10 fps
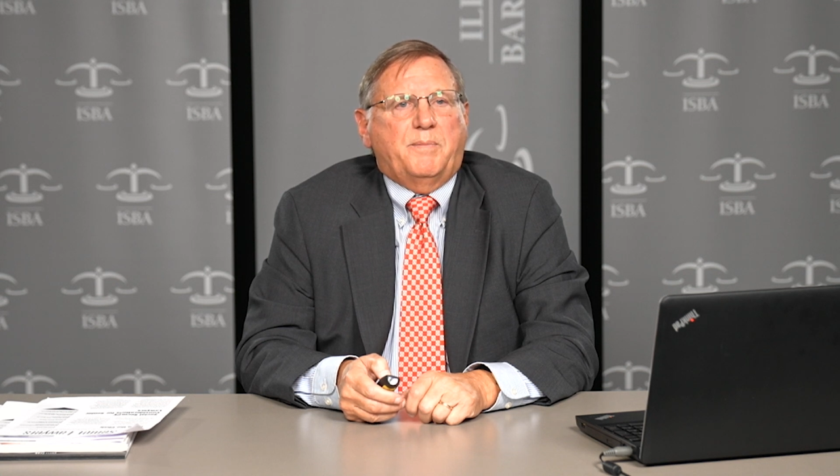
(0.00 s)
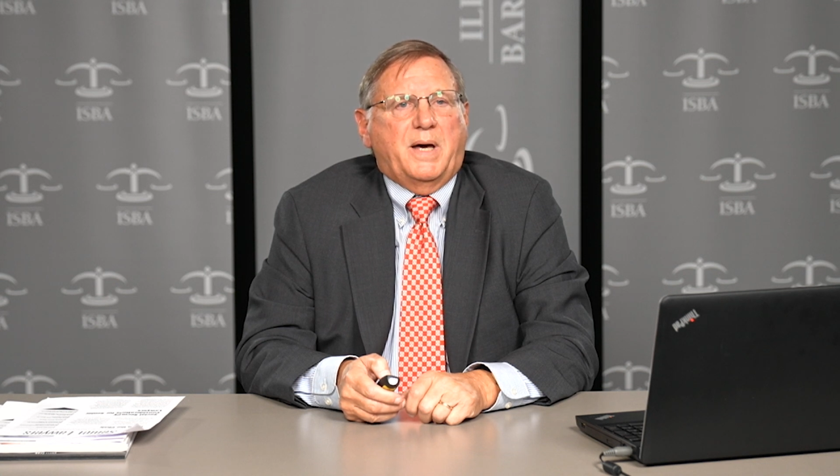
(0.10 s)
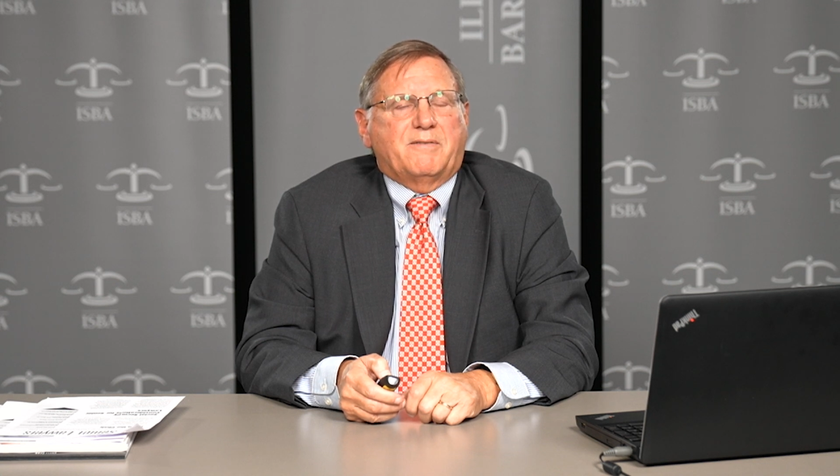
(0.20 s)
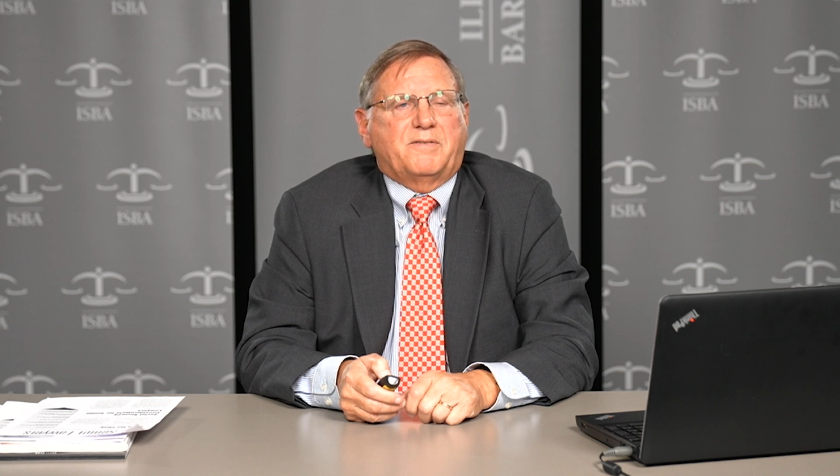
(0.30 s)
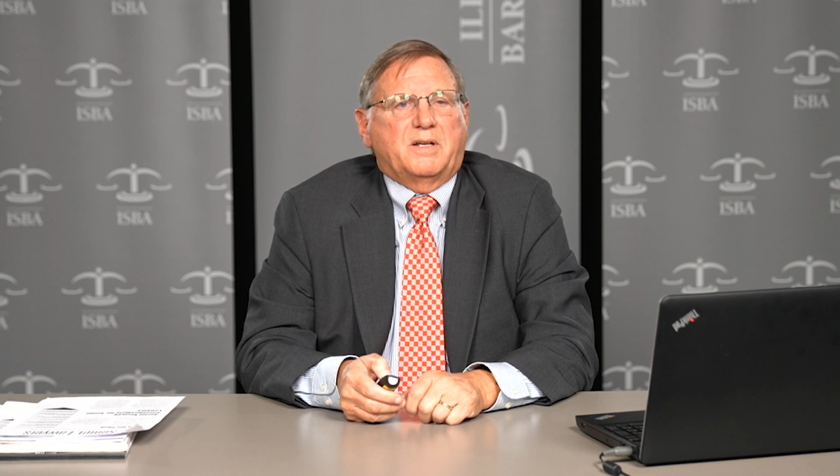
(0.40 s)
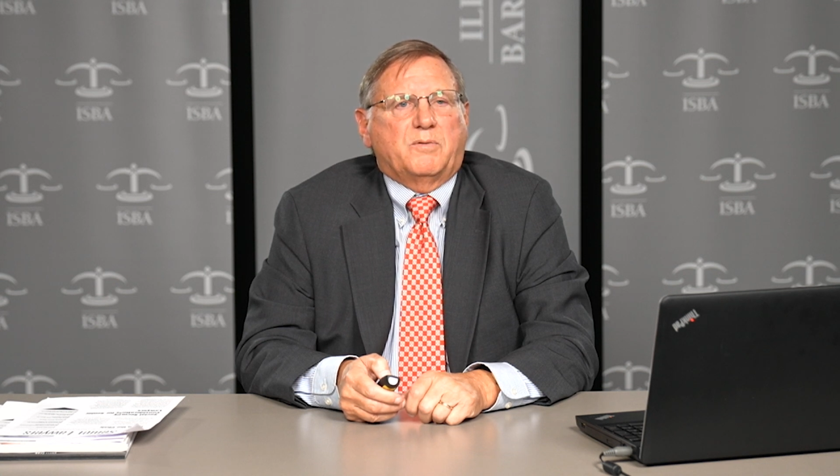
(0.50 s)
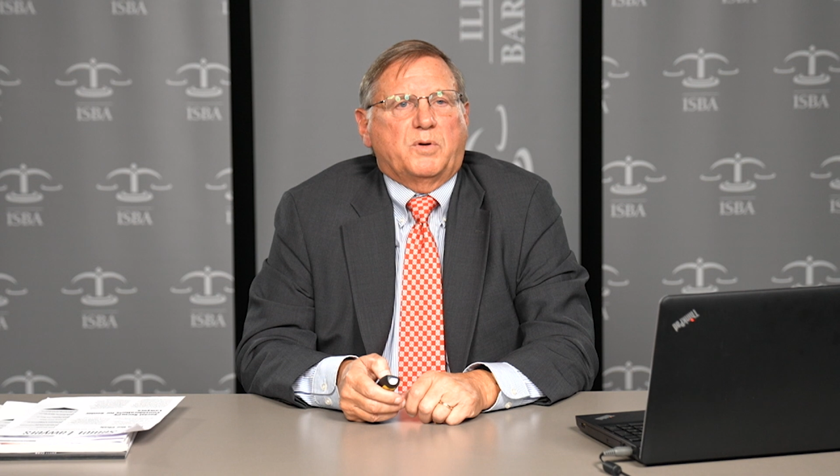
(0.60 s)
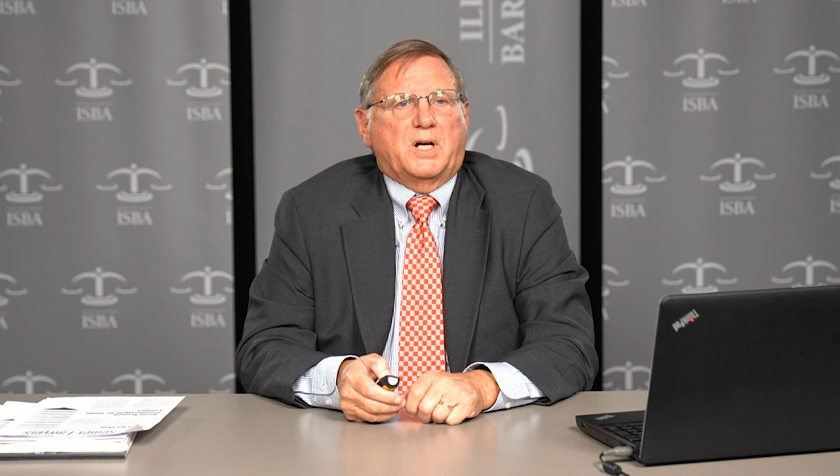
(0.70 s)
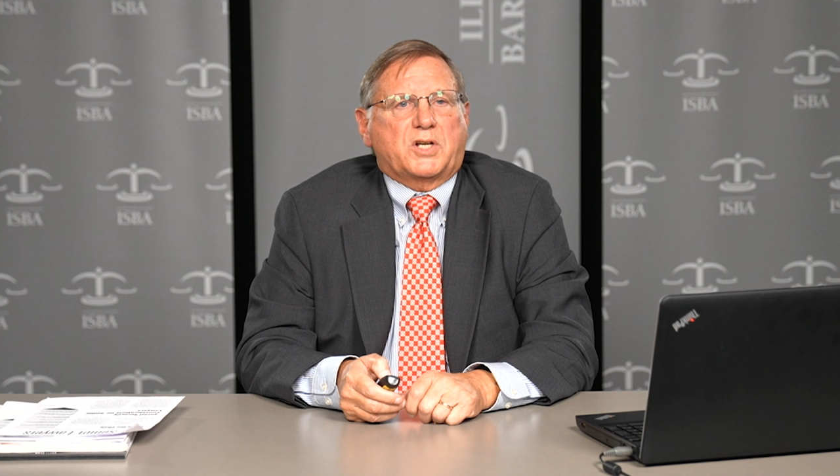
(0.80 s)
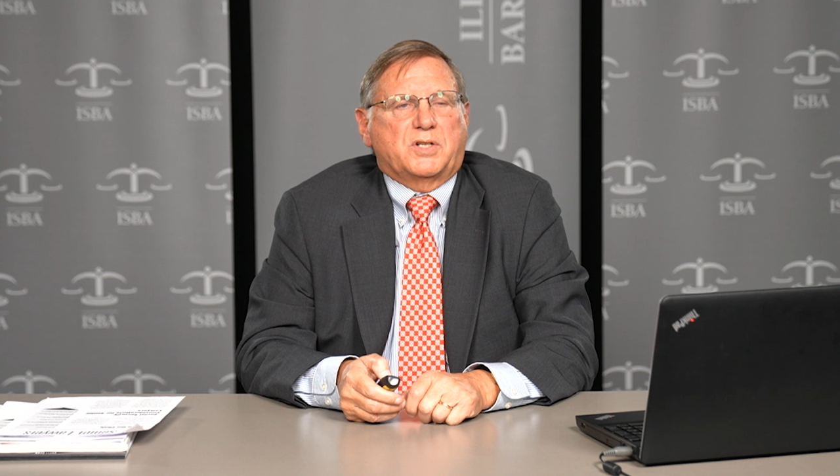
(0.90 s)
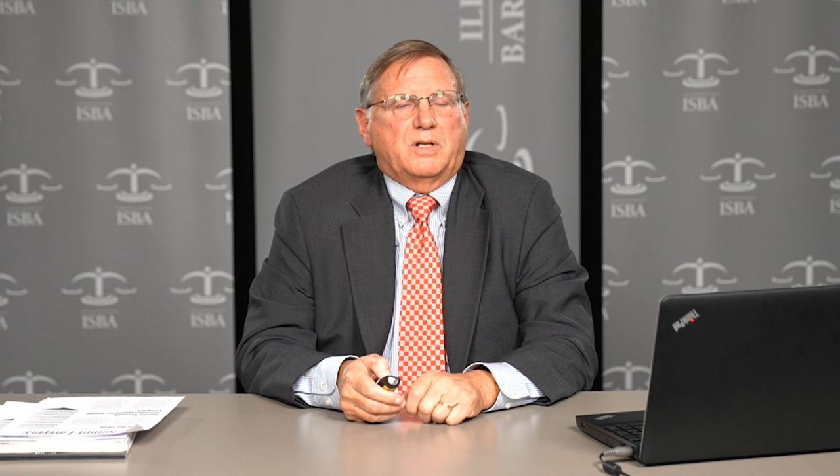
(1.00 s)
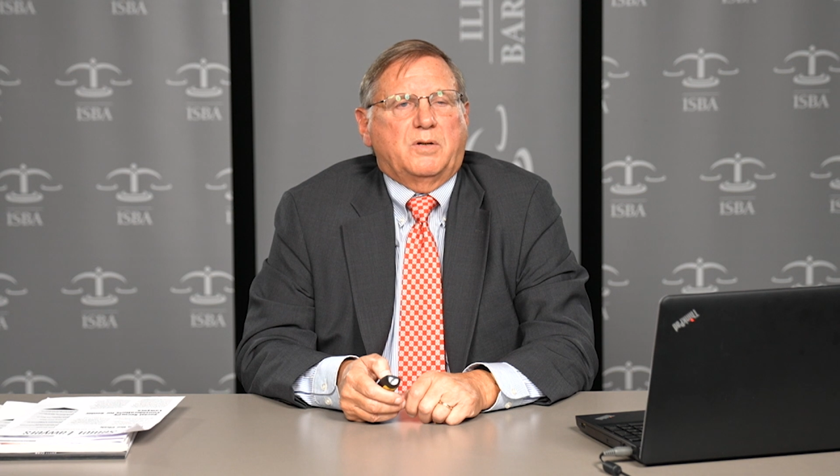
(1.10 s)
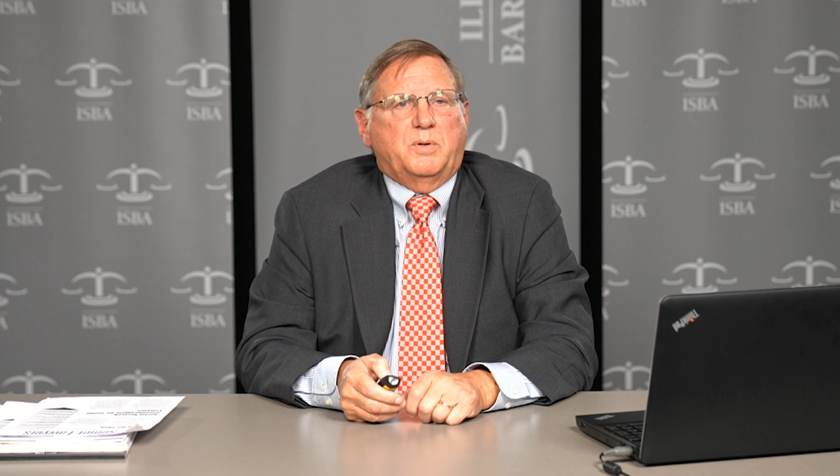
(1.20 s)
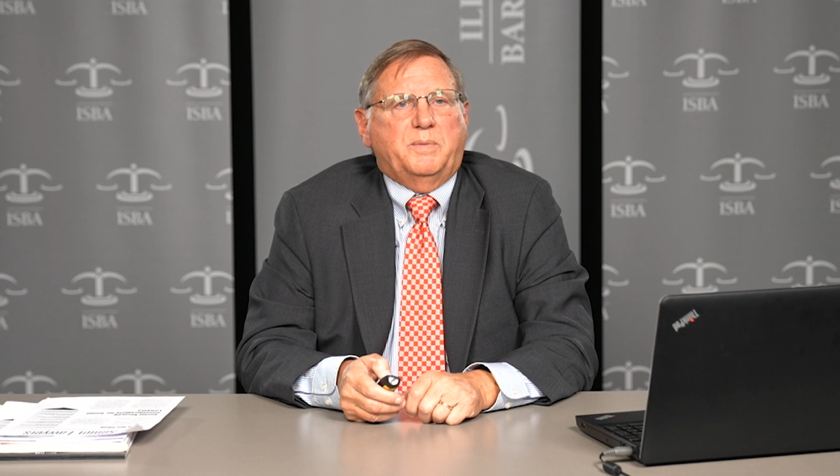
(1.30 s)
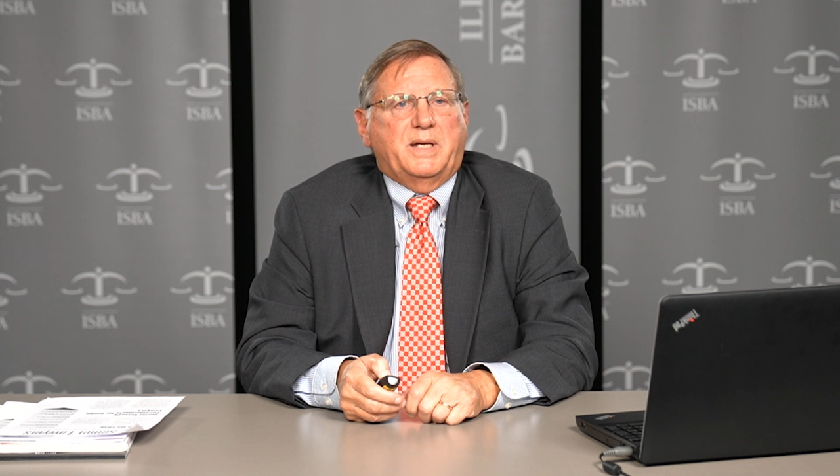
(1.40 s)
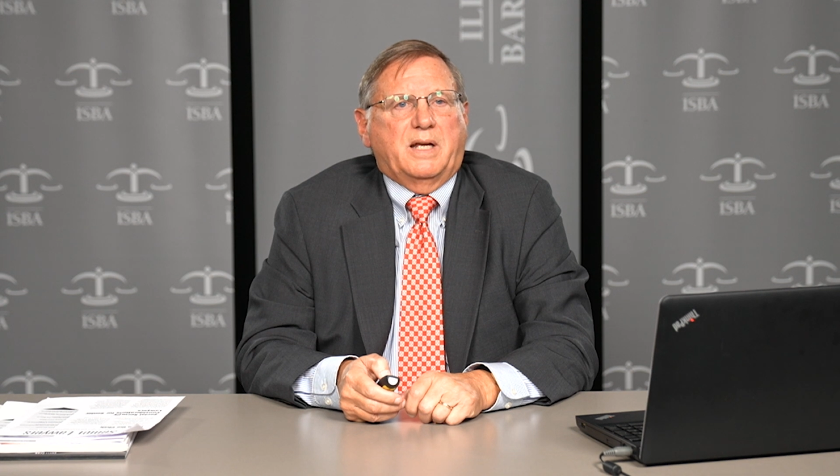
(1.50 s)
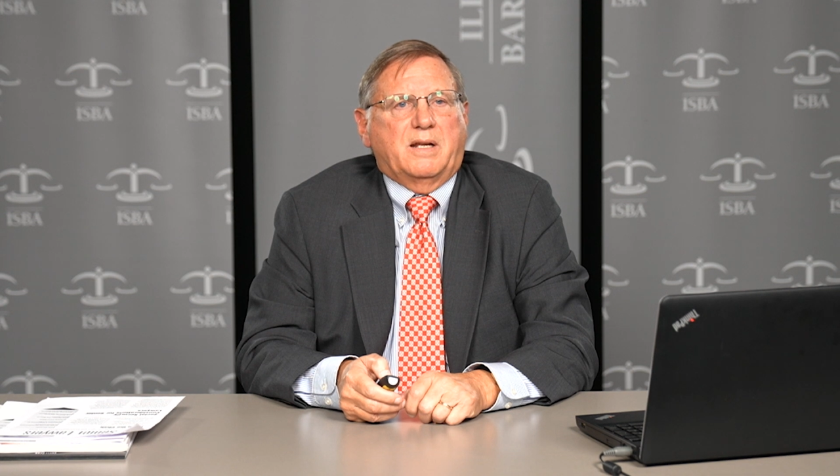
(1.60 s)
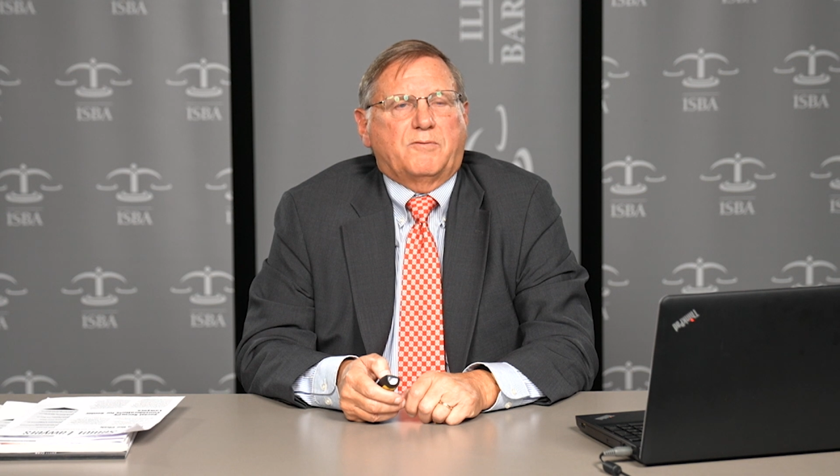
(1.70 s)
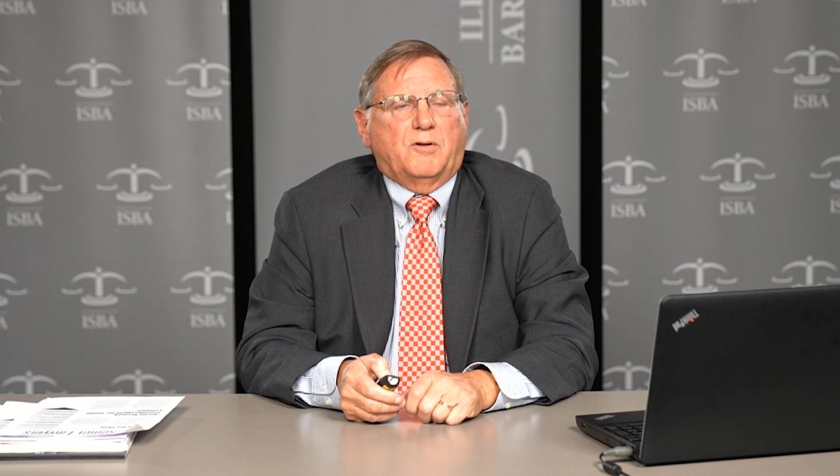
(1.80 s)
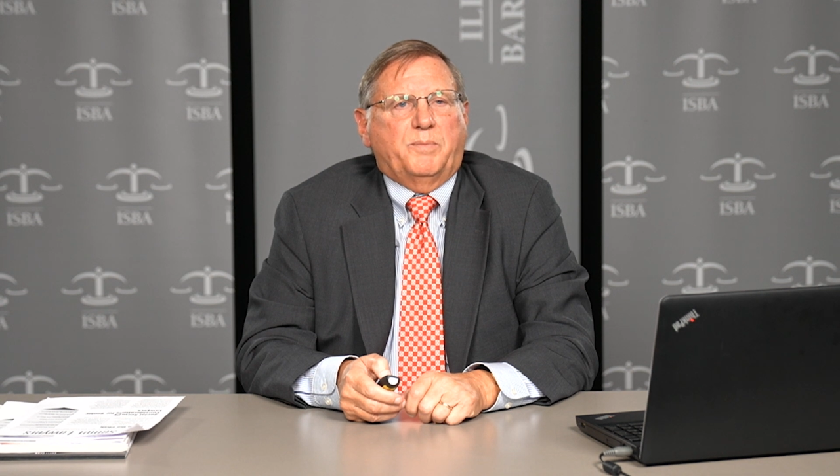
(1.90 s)
benefit reduction and who would be
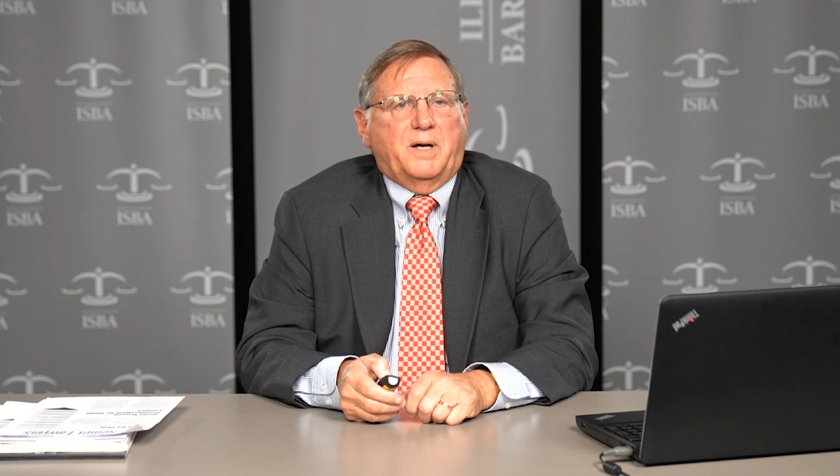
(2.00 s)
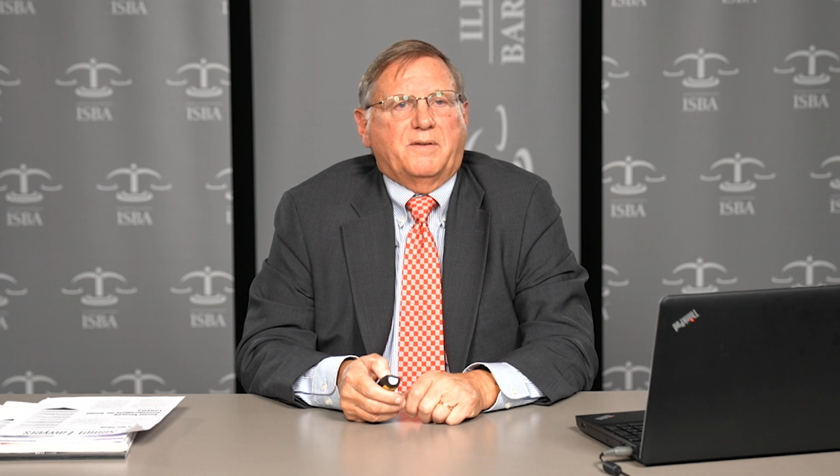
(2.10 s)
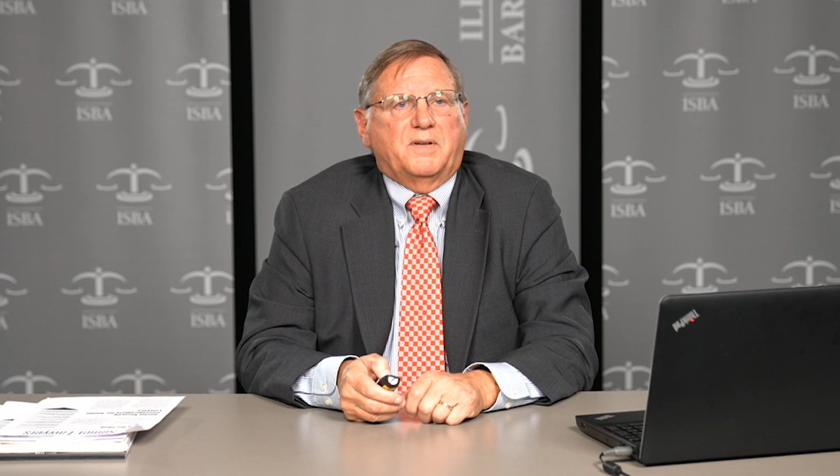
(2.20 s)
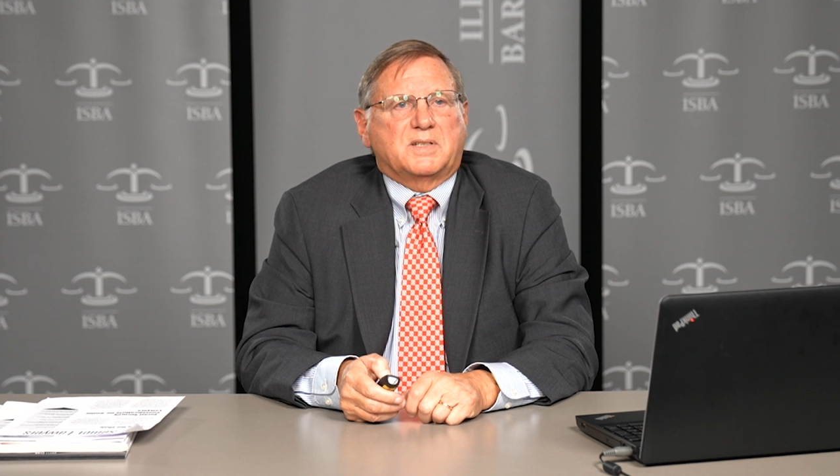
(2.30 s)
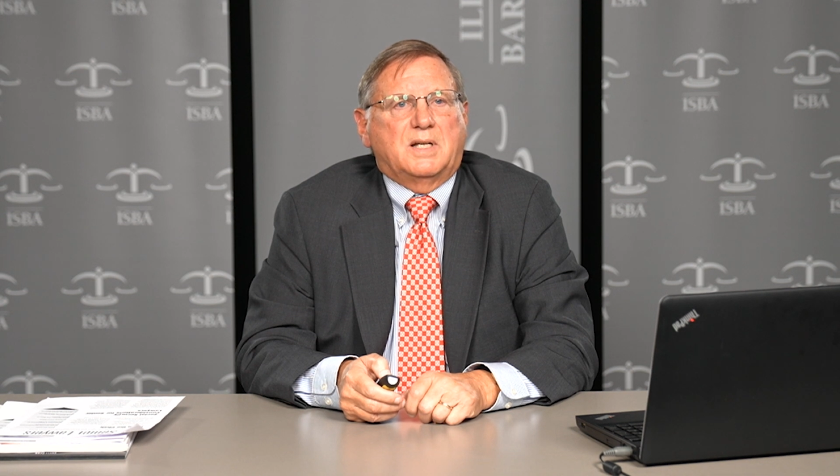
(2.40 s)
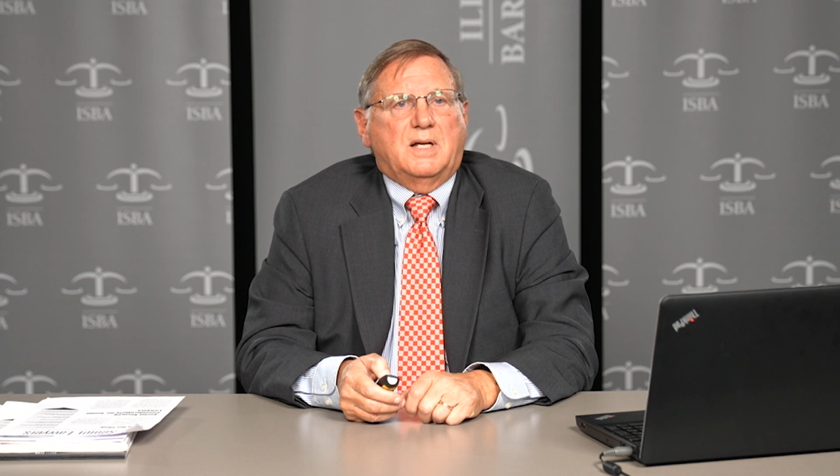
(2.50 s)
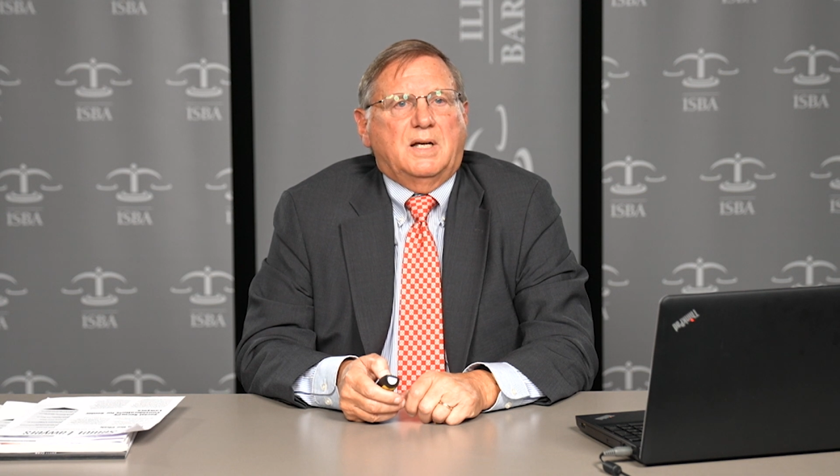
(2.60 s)
getting full benefits.